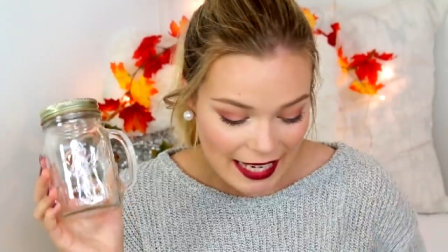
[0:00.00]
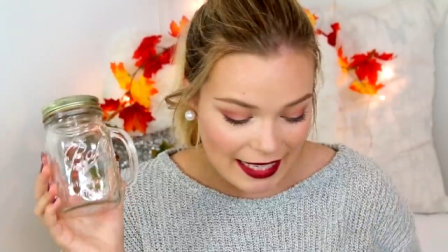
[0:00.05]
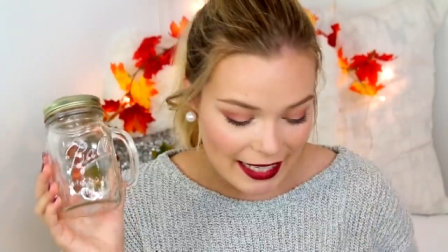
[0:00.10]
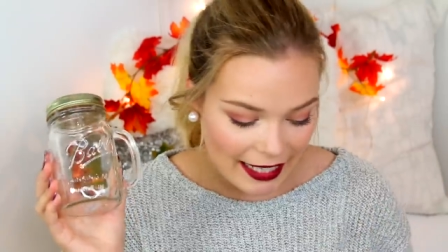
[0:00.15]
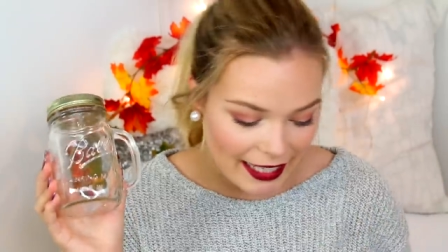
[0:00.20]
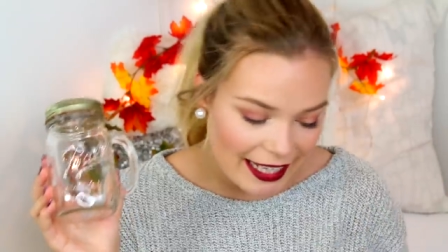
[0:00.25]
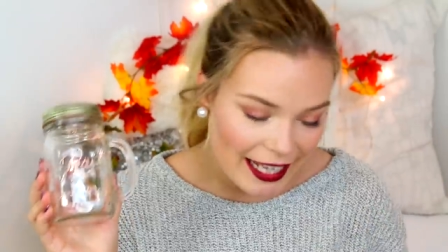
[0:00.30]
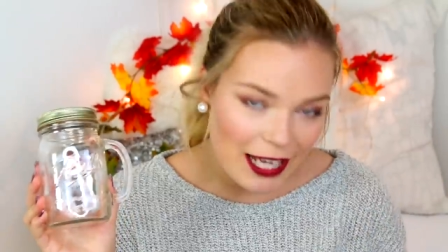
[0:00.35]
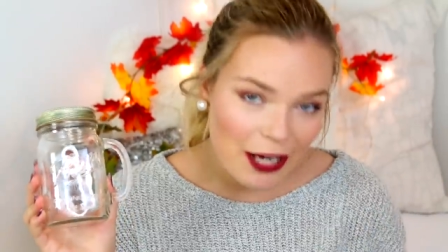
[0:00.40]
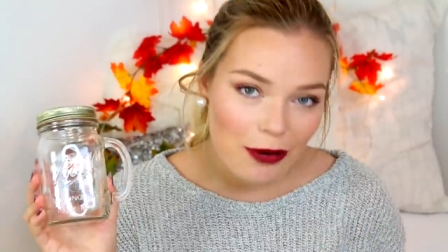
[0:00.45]
and
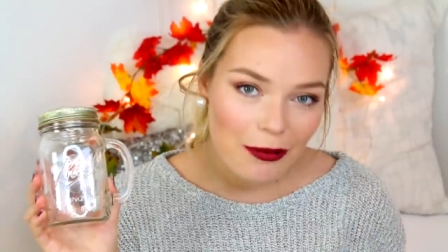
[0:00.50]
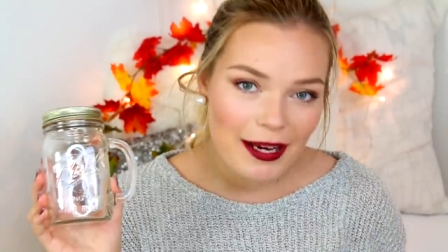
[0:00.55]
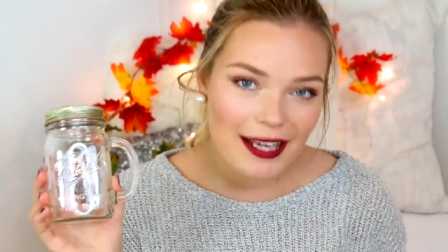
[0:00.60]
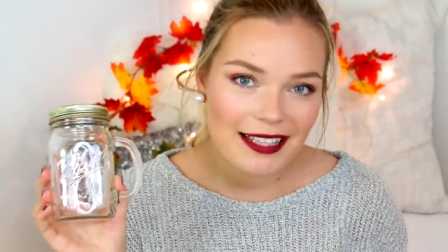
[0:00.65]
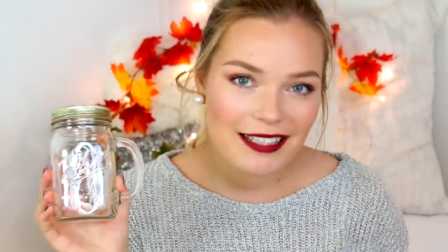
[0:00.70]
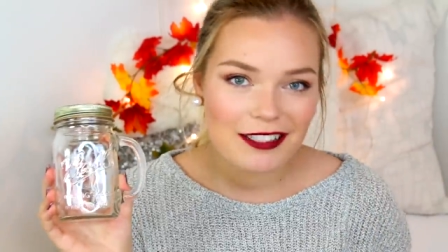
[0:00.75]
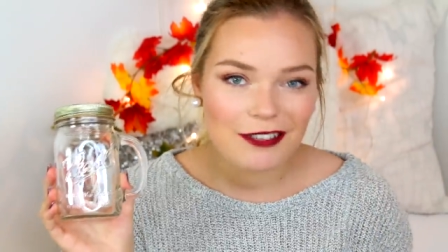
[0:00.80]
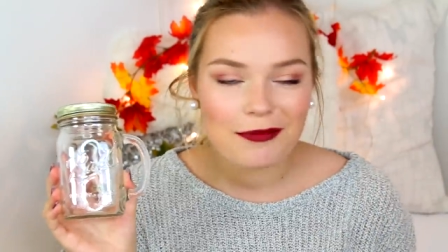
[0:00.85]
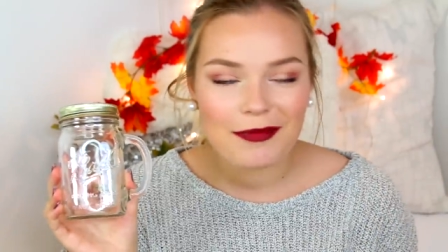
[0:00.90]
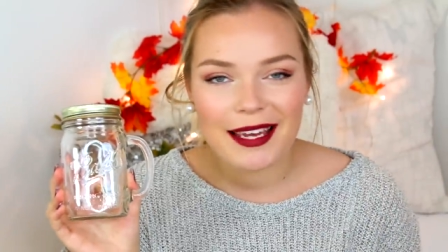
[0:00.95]
I can't
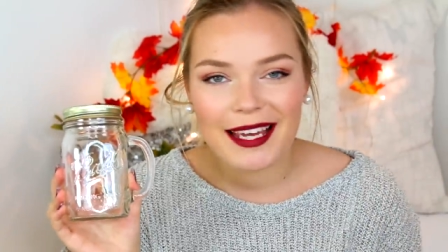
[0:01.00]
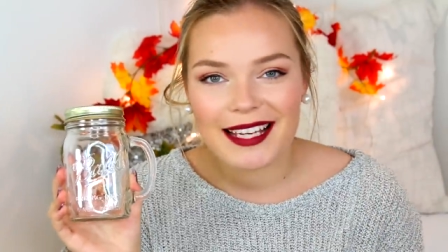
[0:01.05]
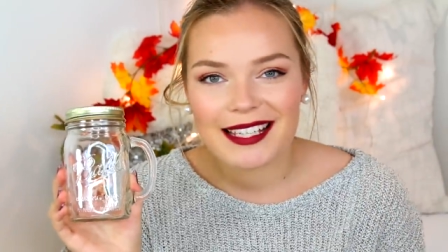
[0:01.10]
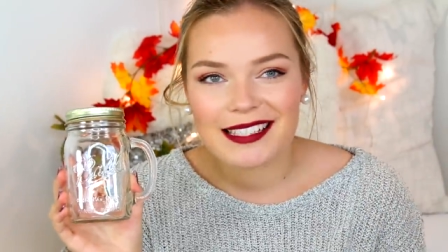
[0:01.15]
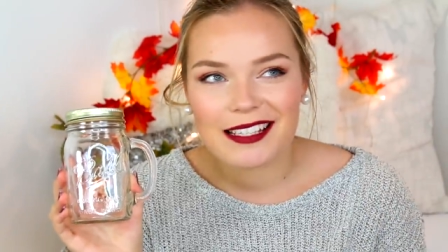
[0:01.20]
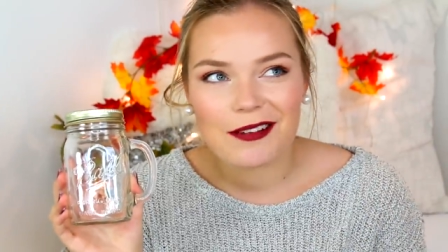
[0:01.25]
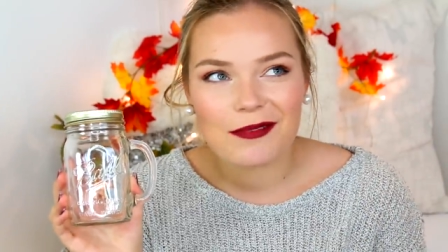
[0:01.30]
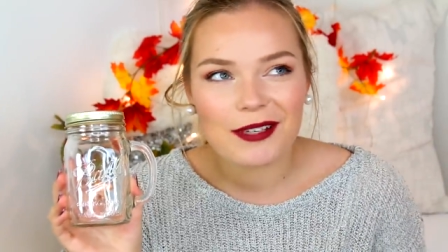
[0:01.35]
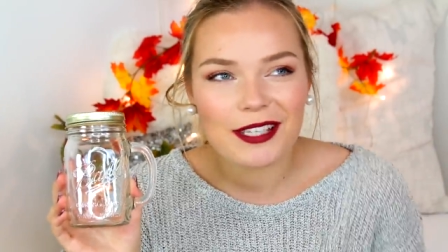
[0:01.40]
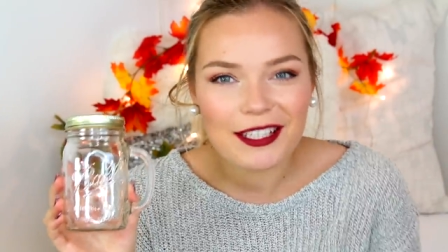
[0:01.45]
wait to make
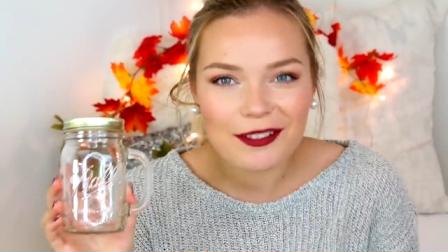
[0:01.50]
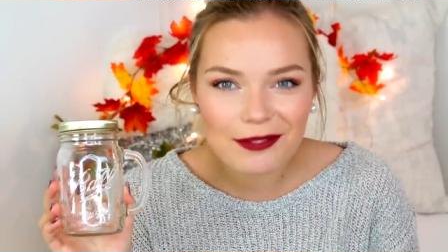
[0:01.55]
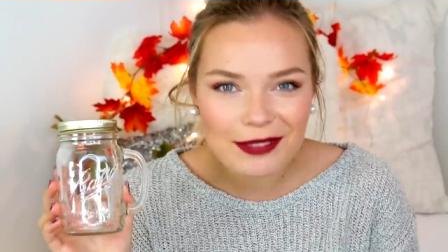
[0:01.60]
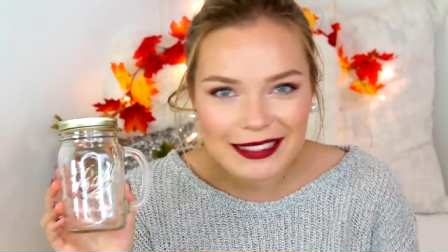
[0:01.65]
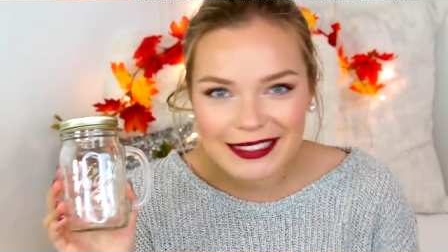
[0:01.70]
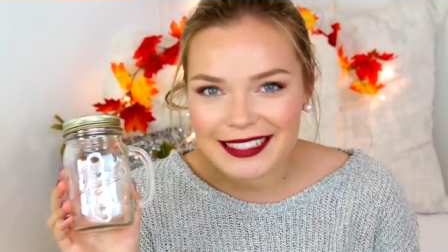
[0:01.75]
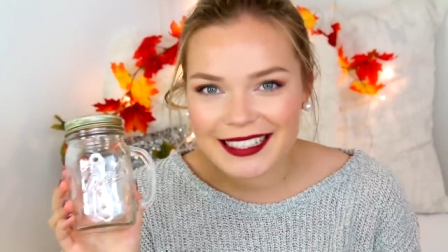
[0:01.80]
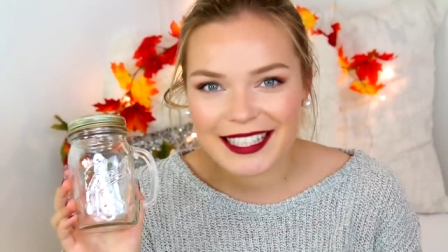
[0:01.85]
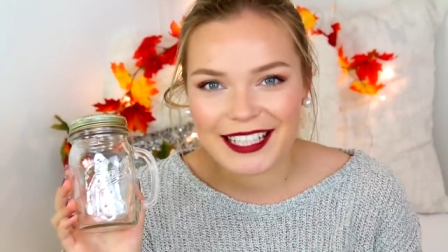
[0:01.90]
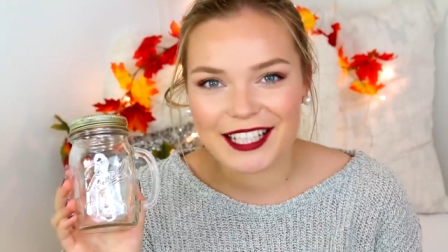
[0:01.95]
some
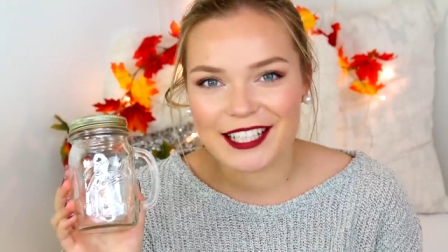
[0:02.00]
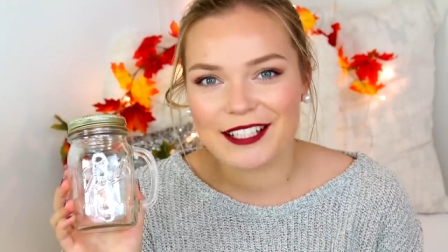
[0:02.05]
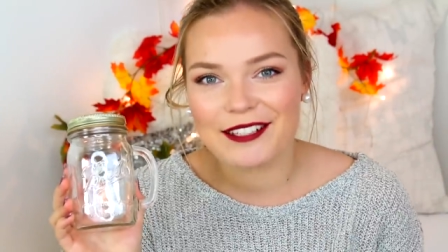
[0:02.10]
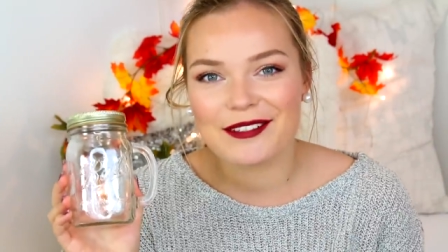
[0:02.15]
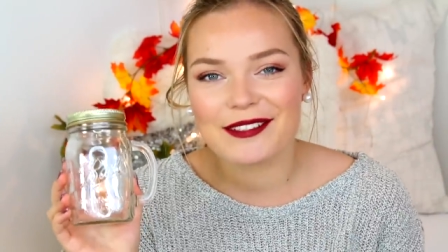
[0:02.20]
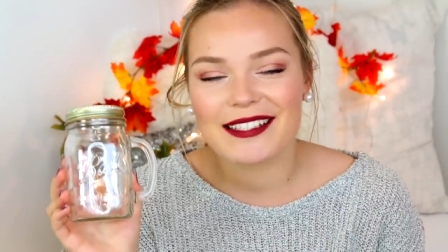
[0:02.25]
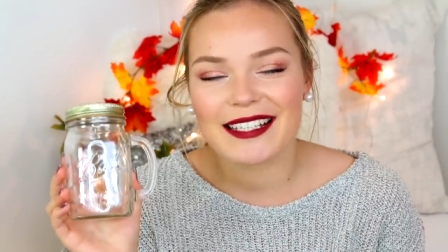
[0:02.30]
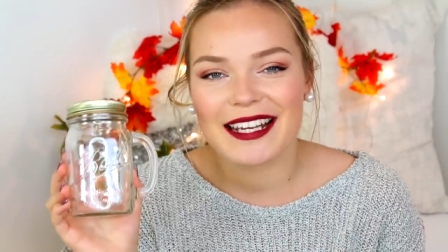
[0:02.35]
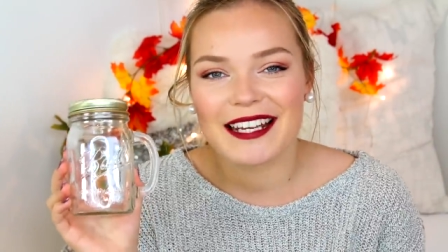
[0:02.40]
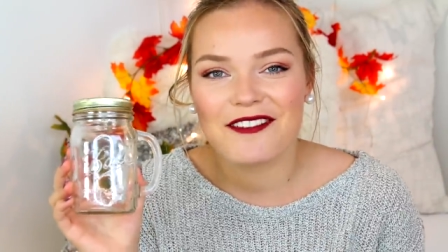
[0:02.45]
really
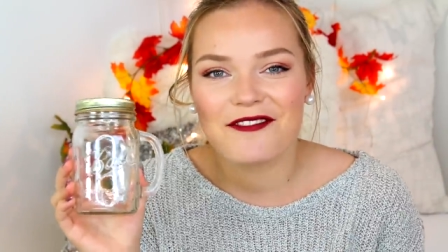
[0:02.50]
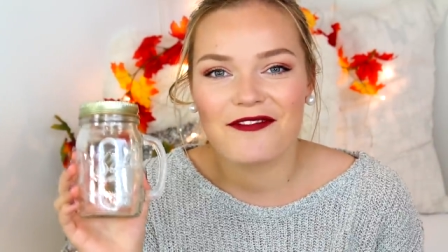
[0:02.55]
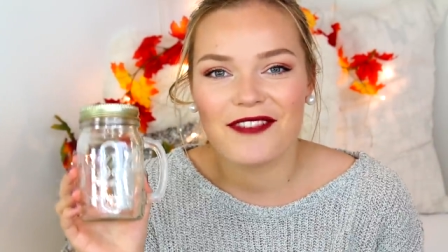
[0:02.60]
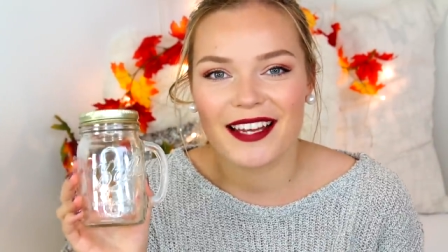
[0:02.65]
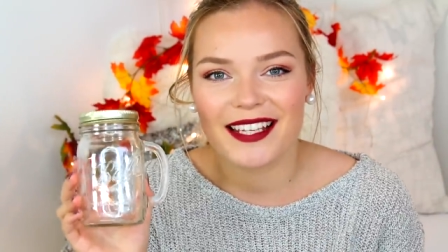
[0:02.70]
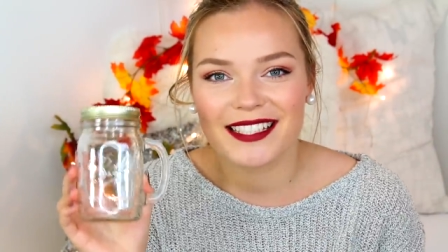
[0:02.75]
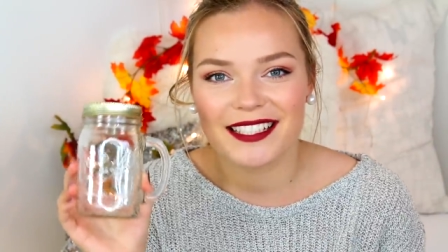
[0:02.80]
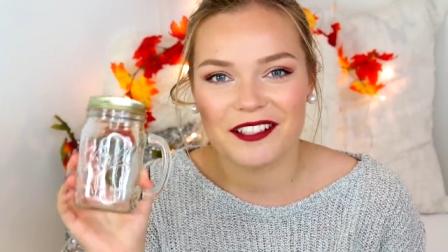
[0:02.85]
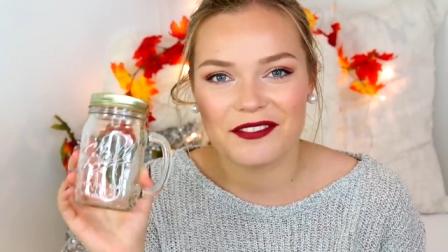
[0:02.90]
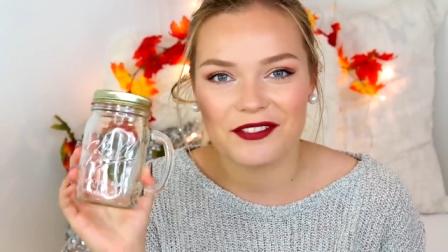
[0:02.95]
cute and
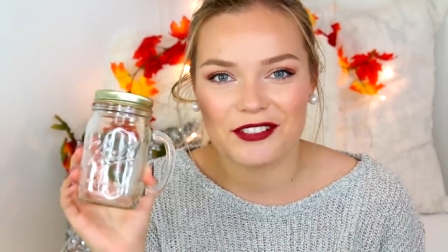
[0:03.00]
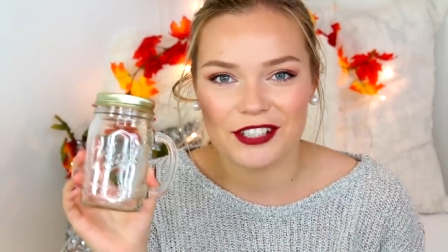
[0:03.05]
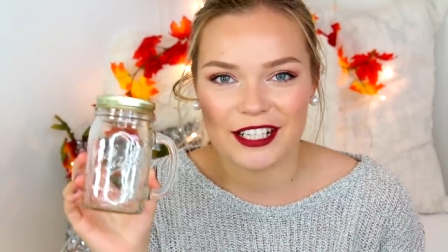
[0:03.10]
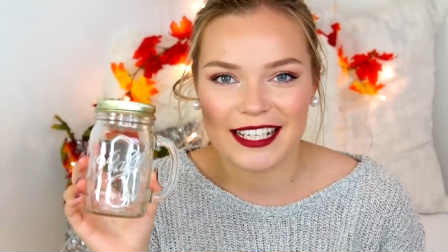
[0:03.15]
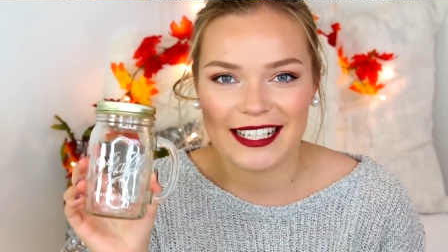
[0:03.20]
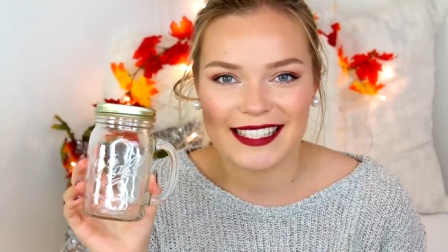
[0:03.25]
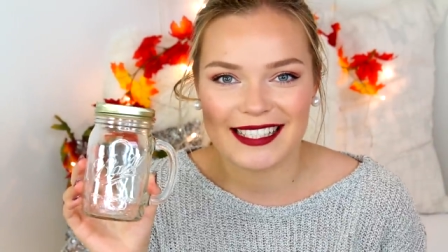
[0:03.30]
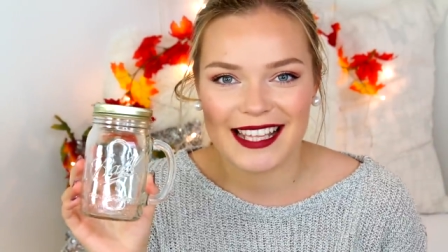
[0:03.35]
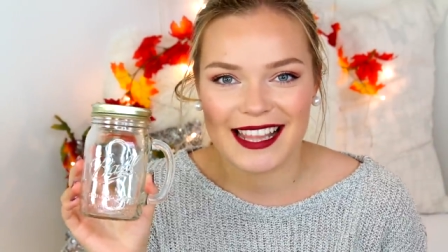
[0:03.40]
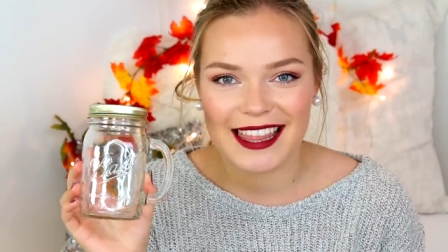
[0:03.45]
festive
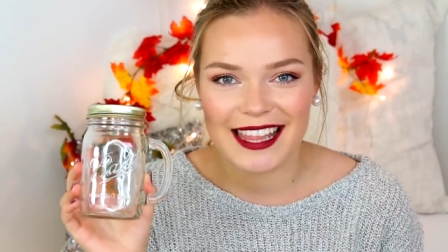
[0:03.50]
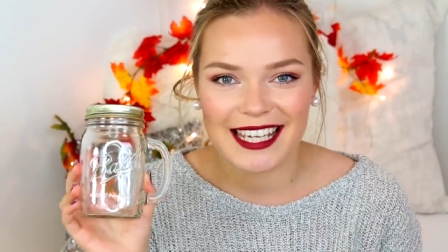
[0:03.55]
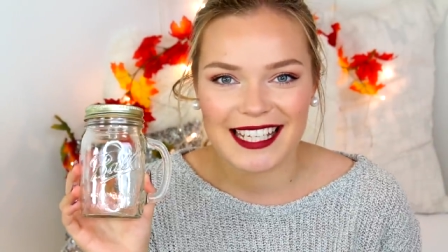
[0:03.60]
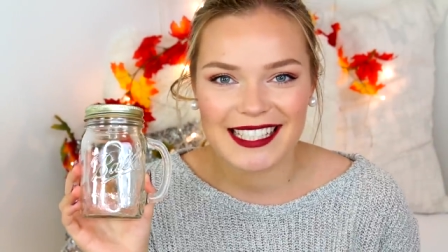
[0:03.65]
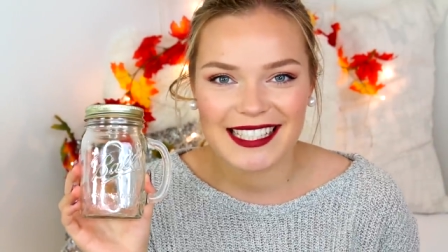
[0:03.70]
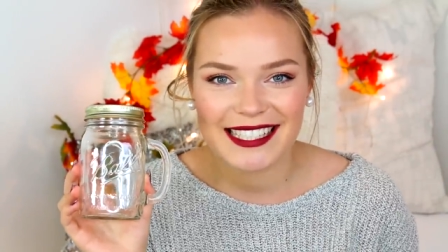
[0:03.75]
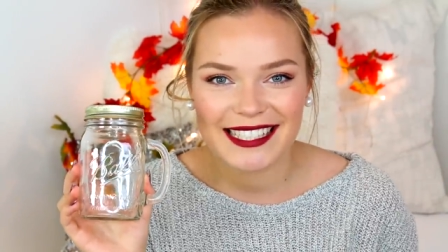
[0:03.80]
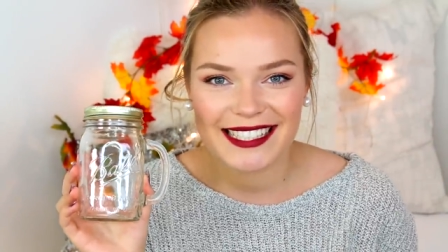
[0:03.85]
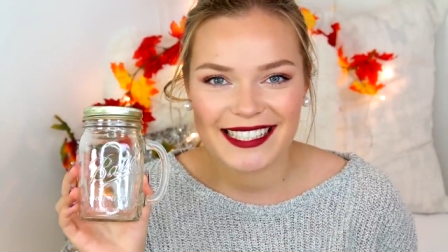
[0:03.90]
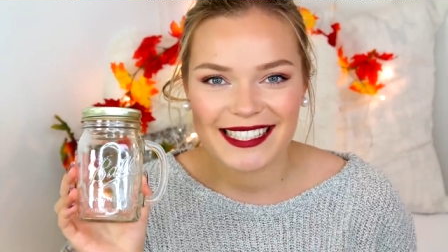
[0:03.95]
drinks in
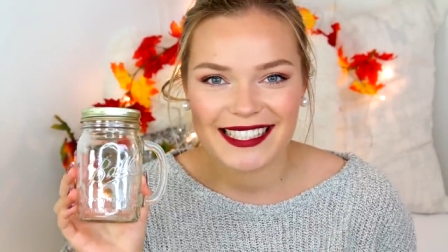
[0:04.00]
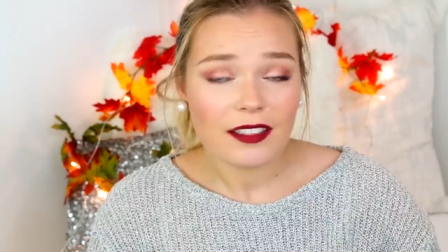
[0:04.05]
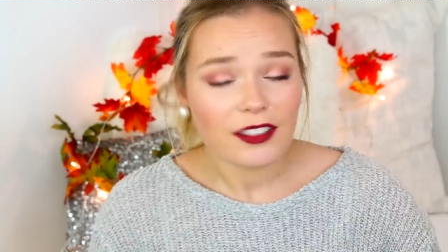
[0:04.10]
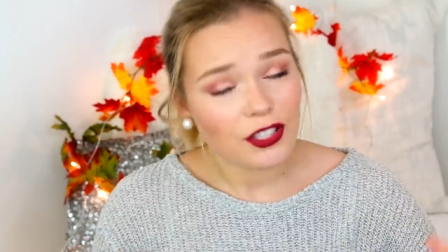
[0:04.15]
this.